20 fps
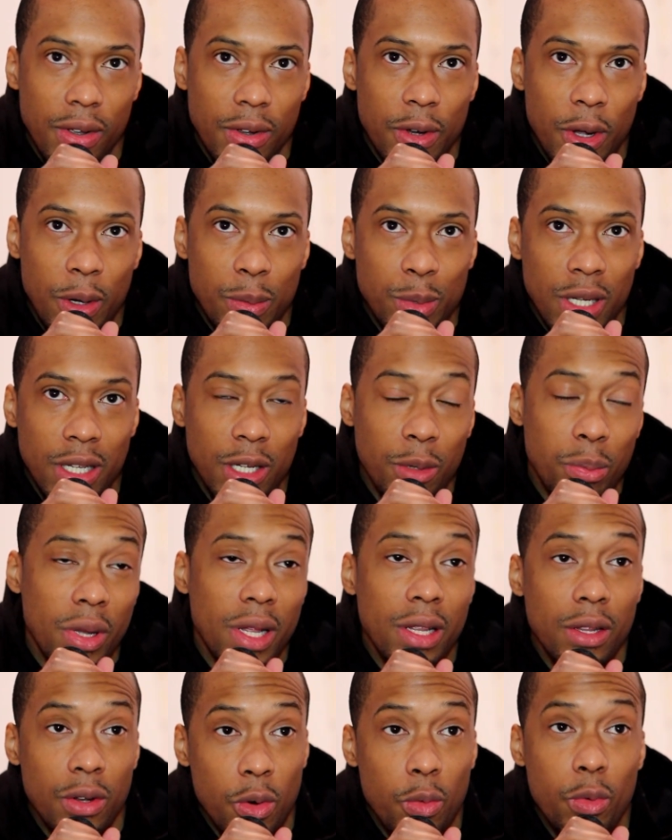You know what I'm saying?
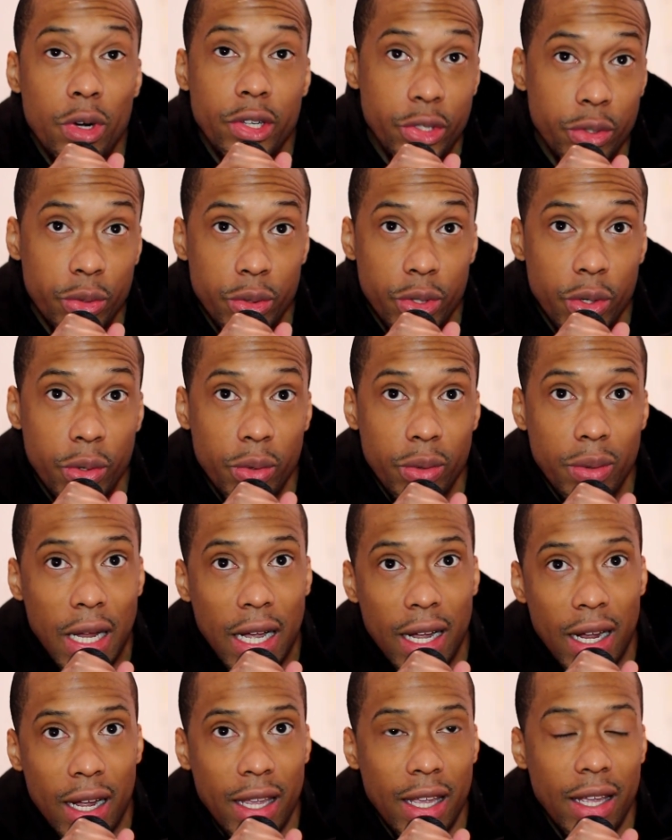Depending on what you do,
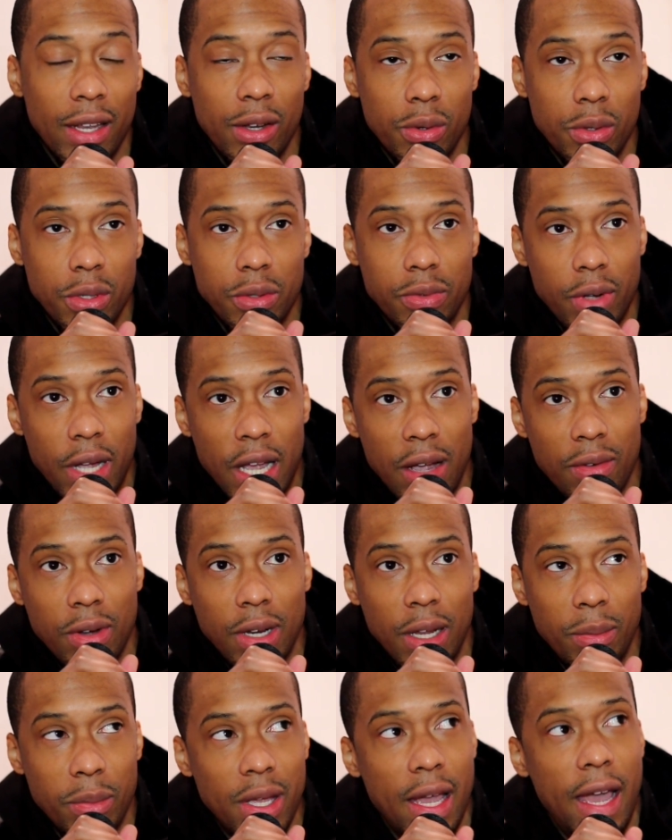like I can't do this
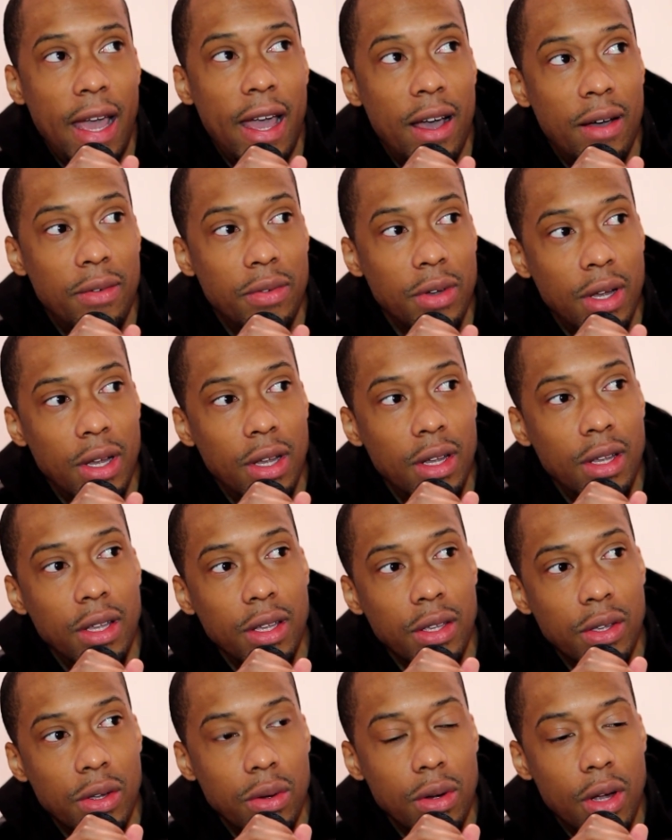forever. Let me have,
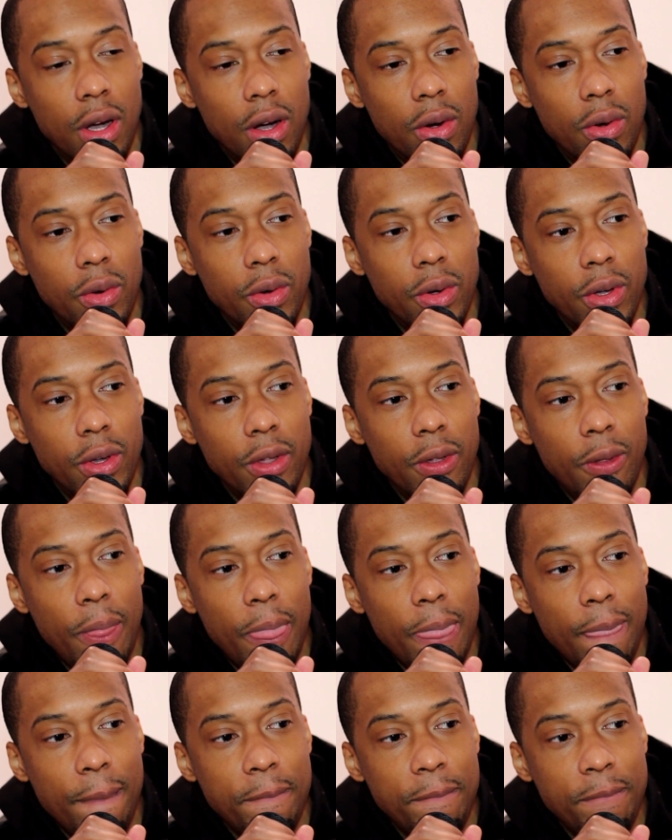you know,
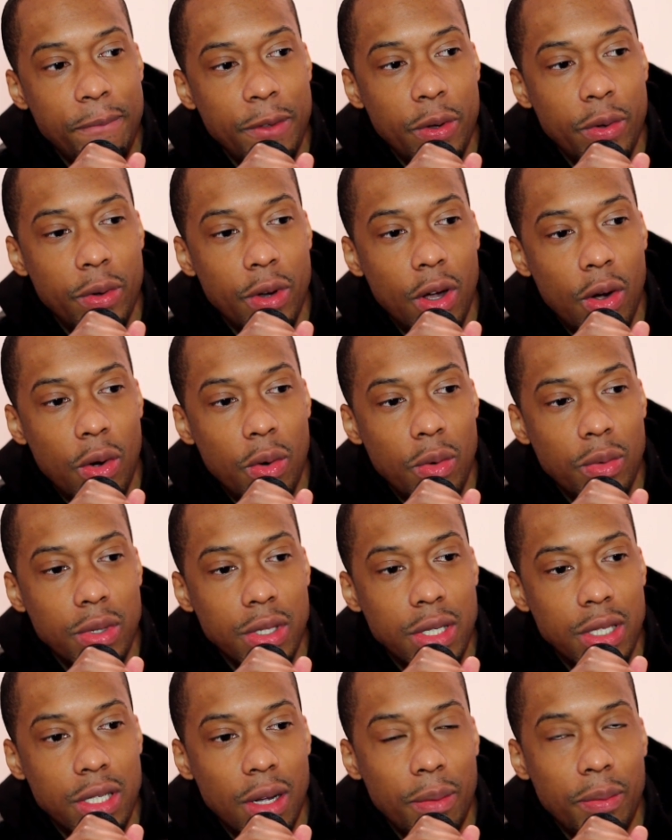you know,
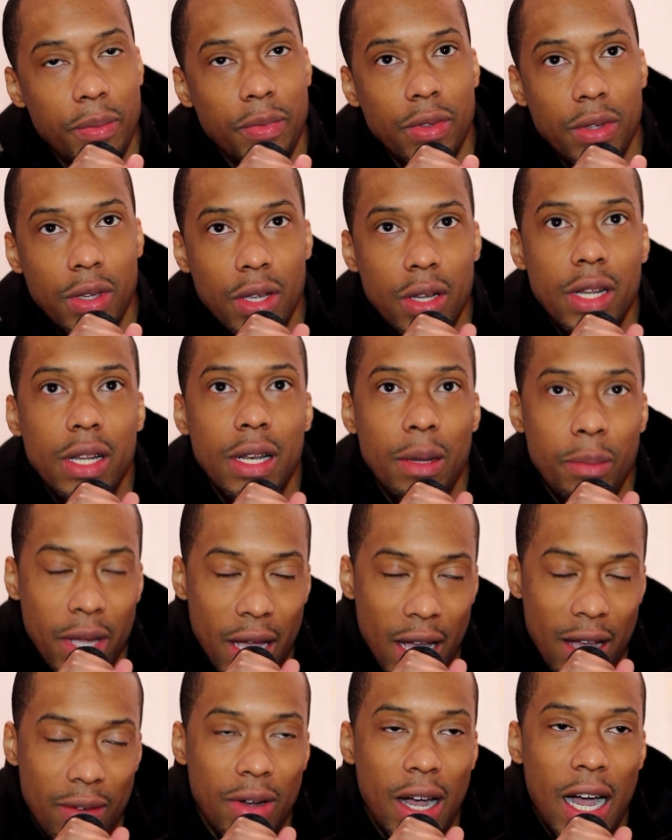some you know, let
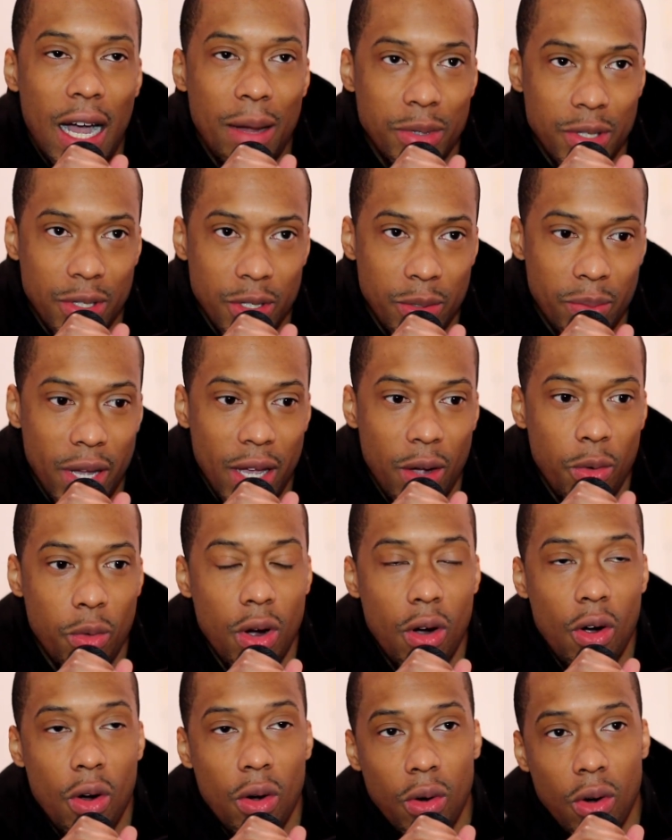me have options, man,
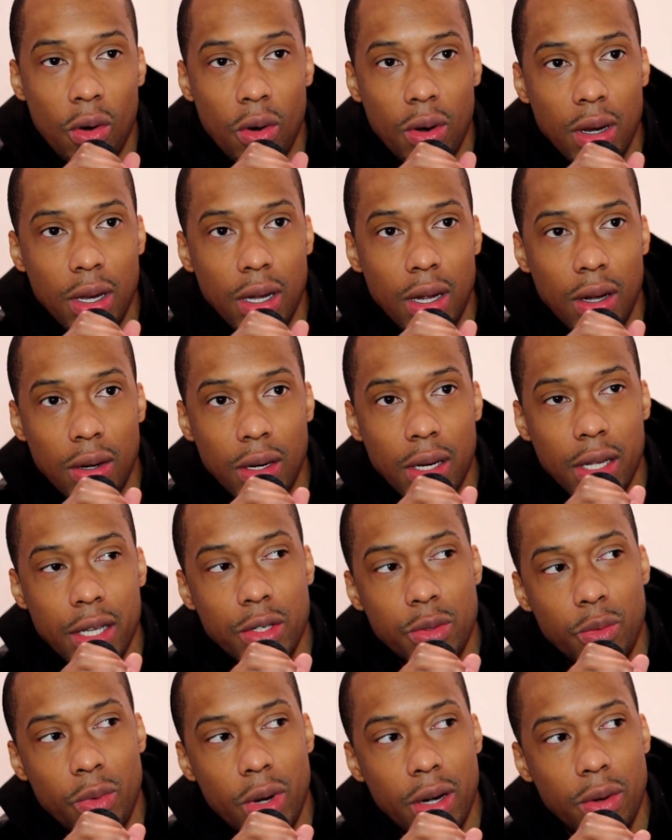or or, or at
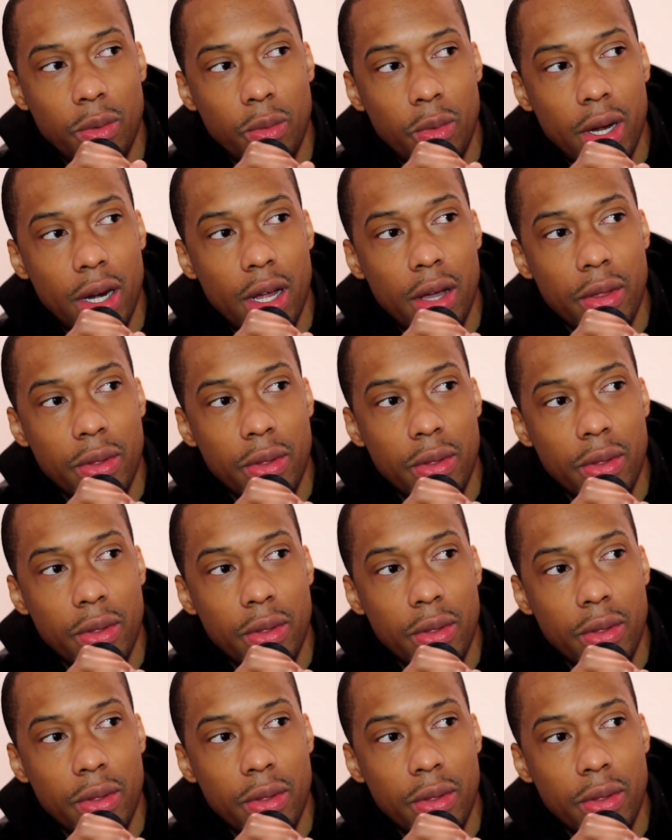least what what